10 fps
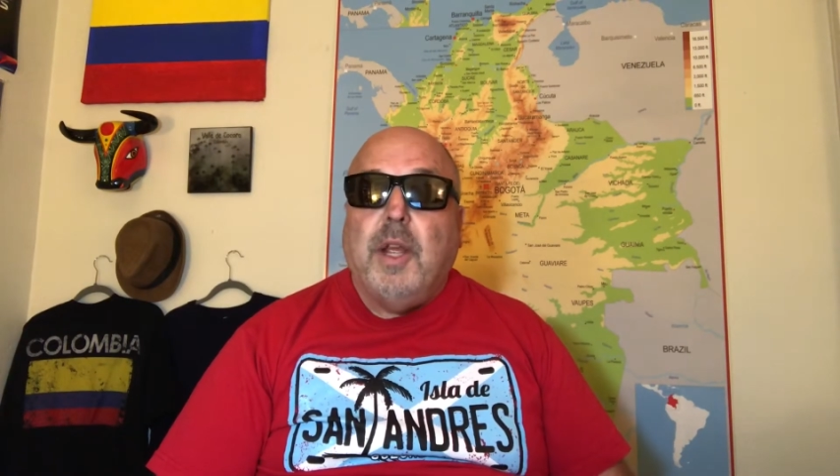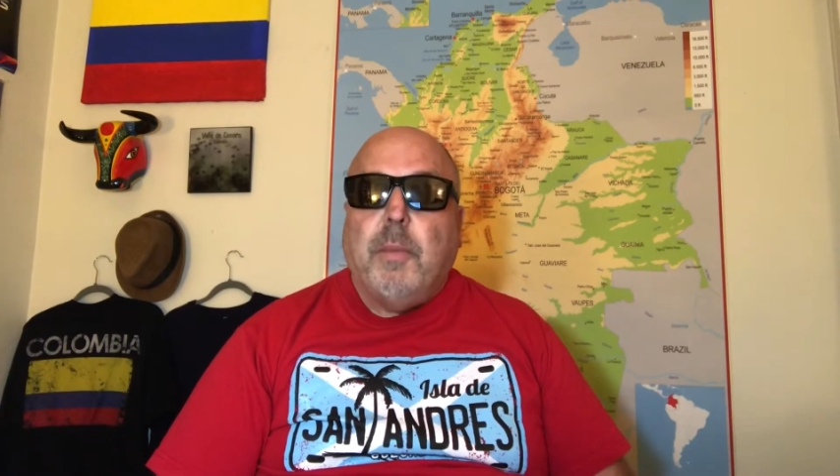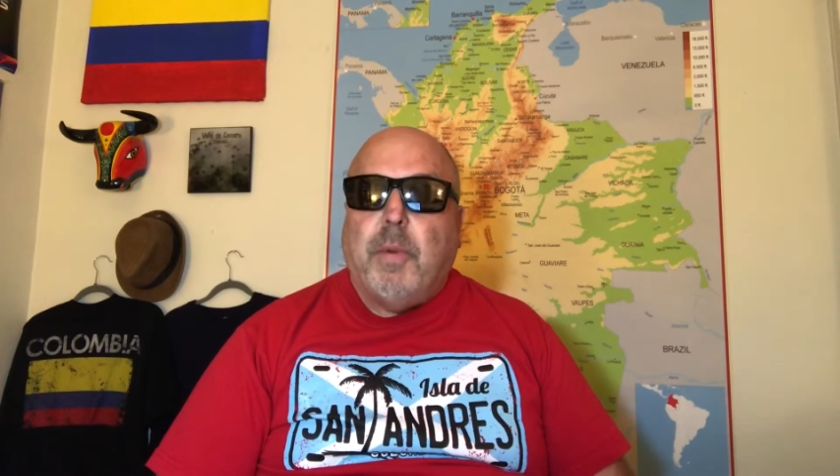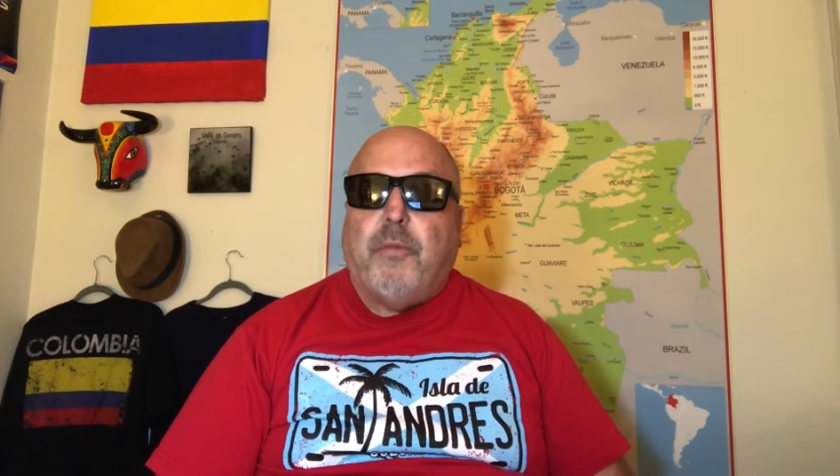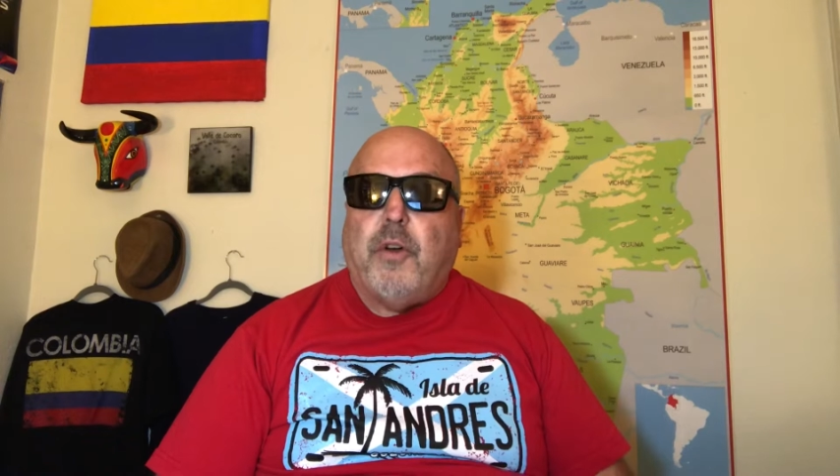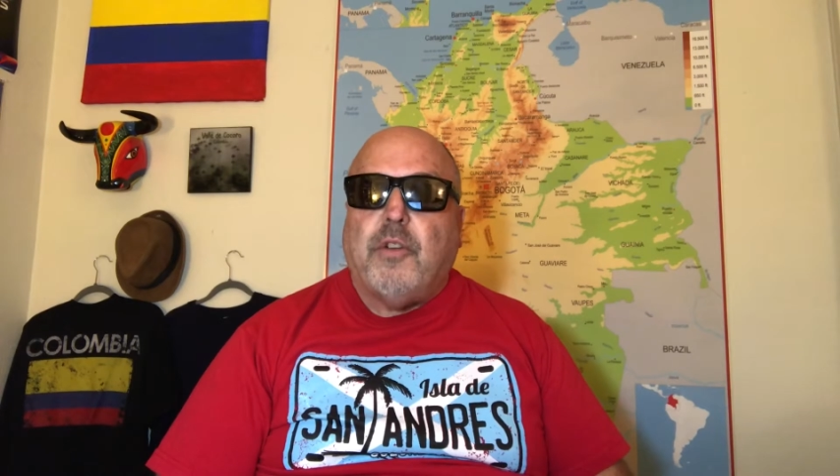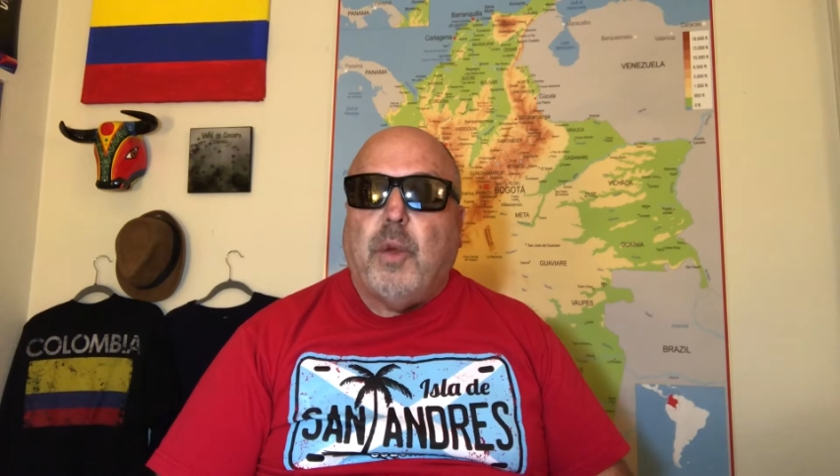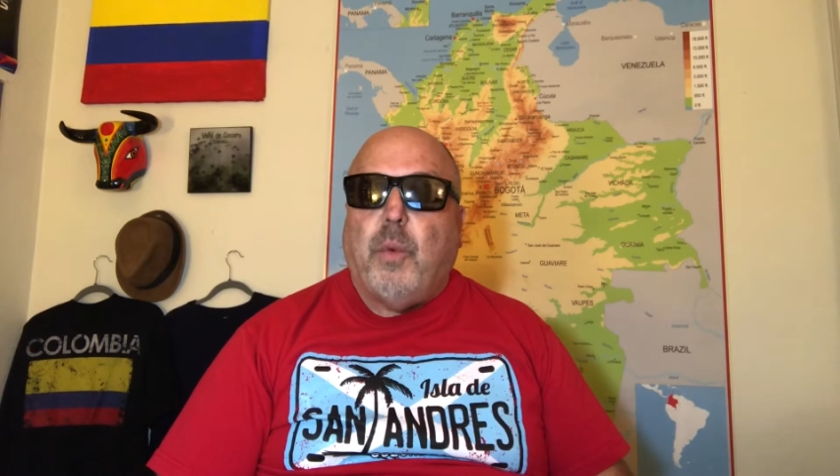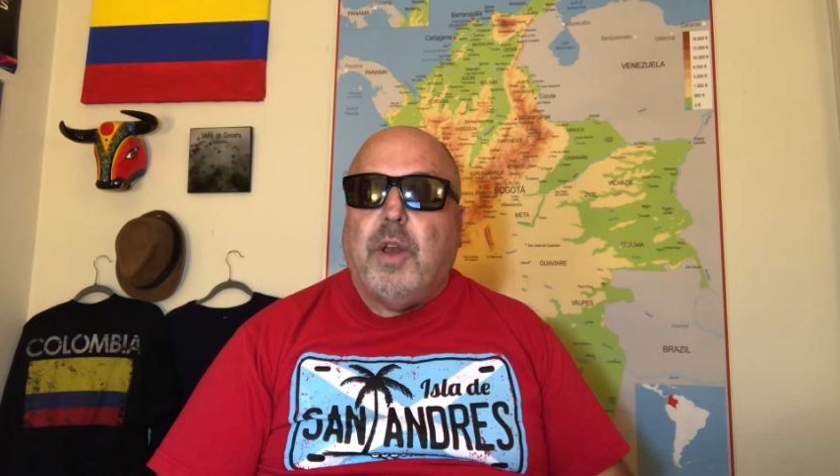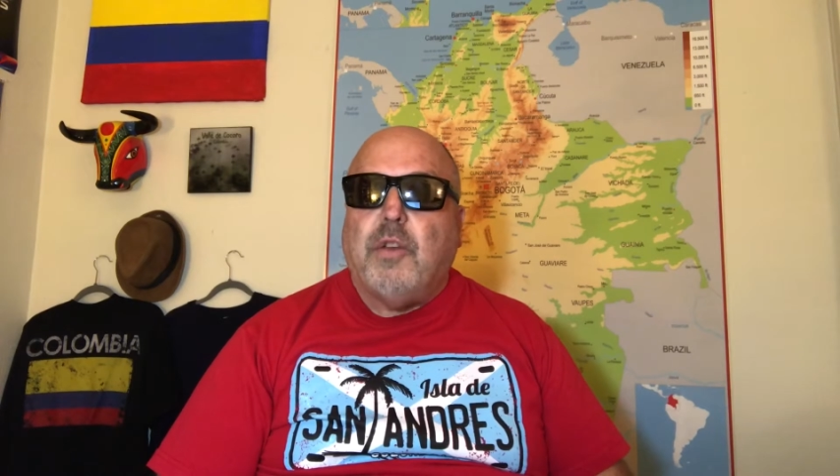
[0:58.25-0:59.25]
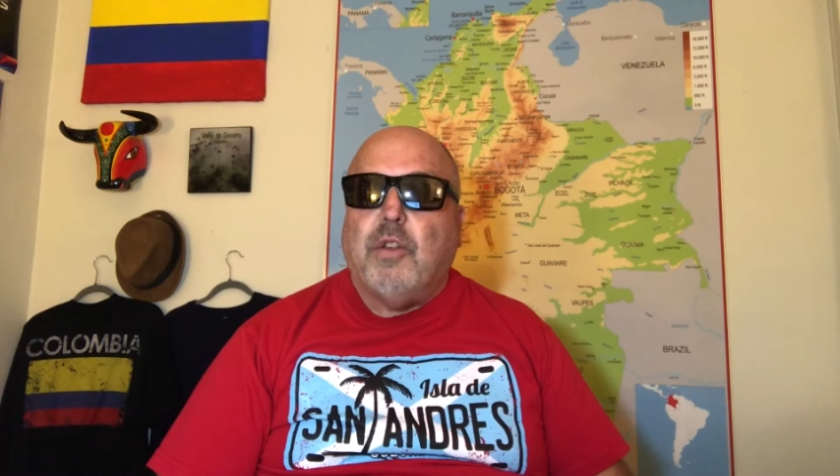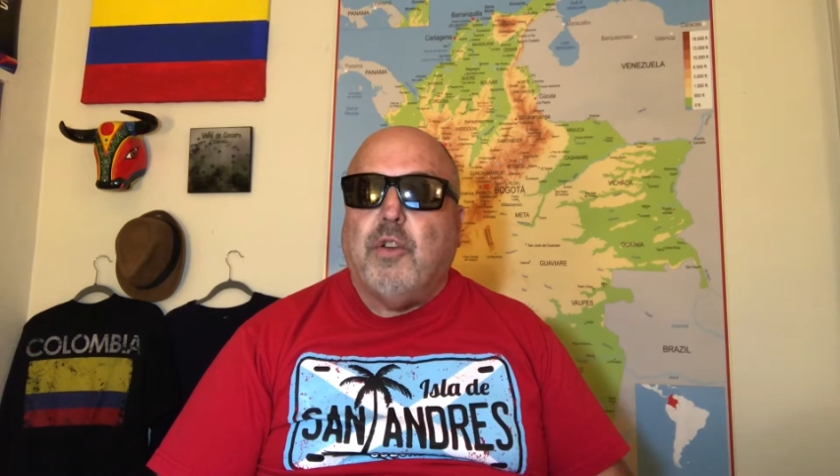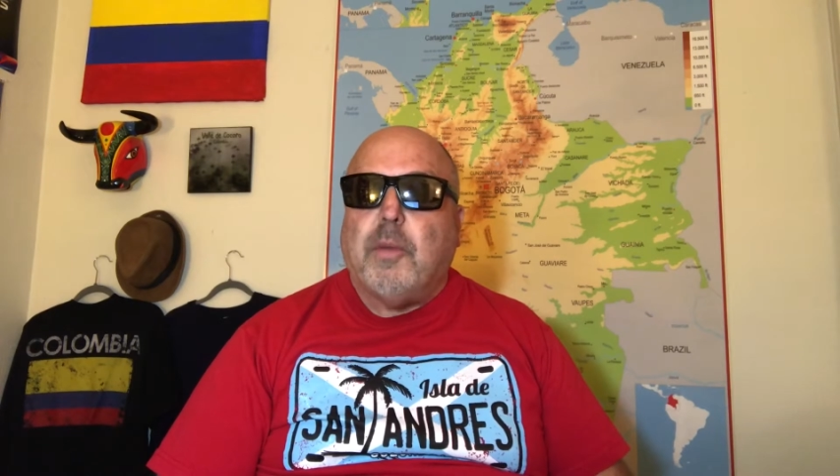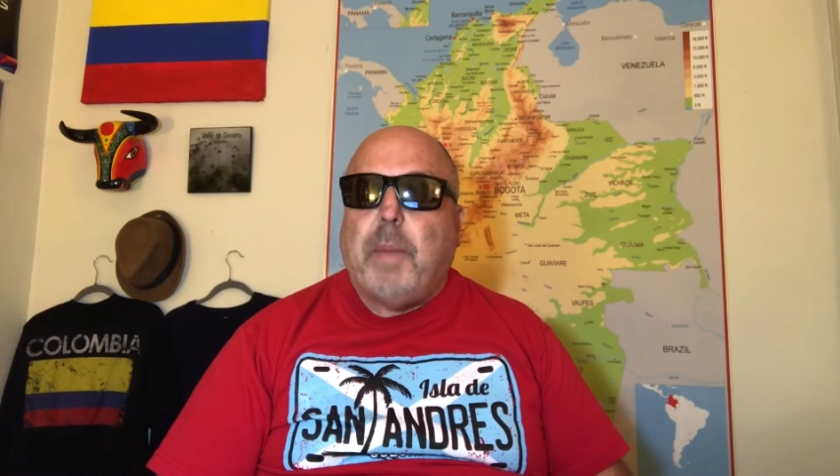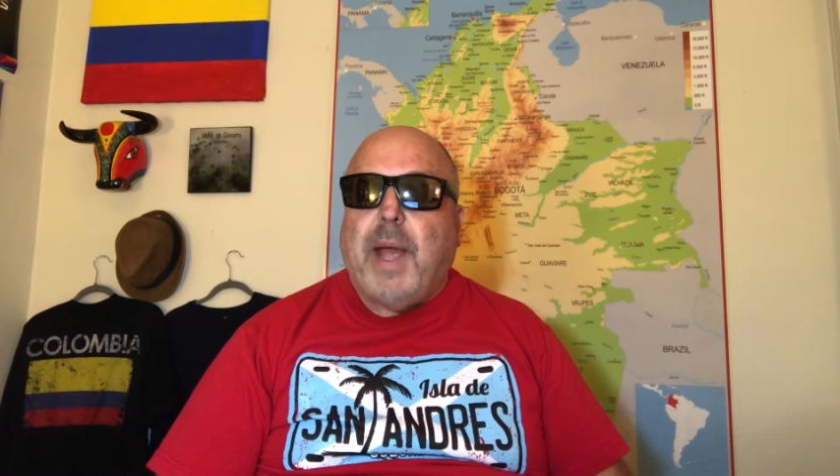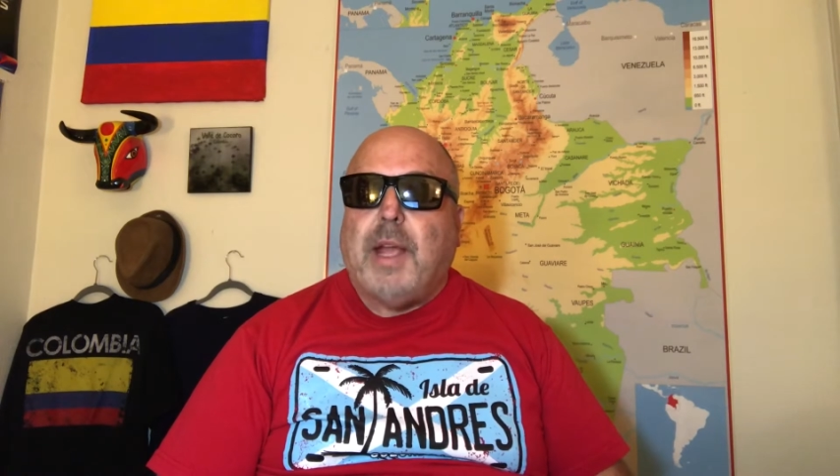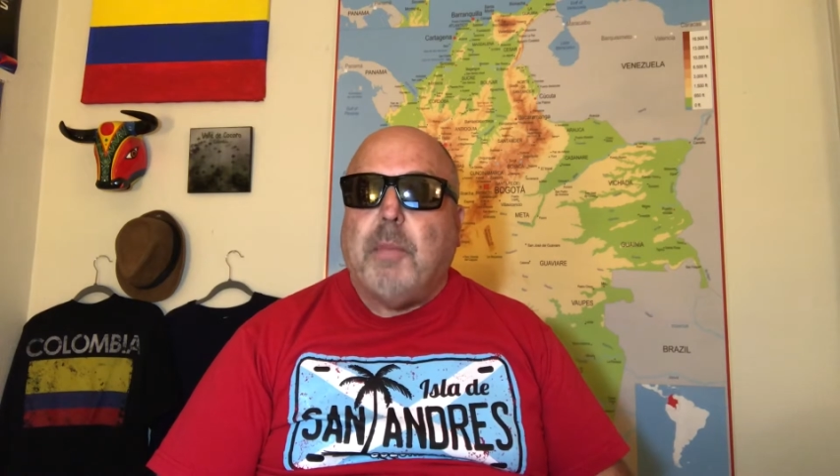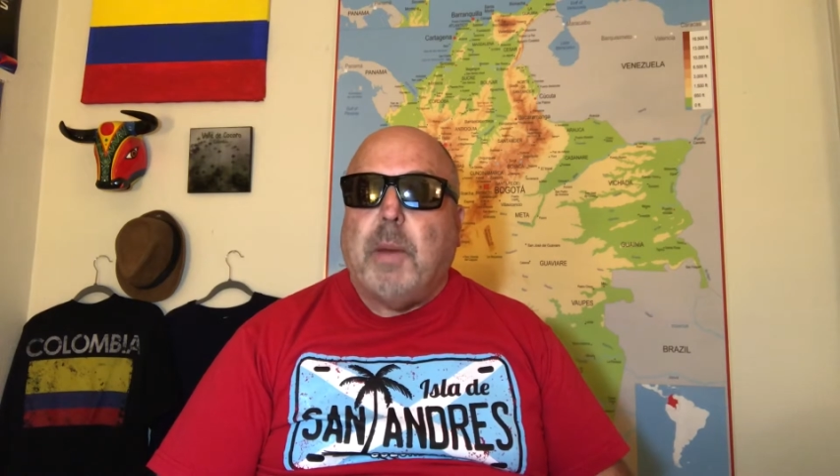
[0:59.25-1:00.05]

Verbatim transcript: but first I wanted to look back at my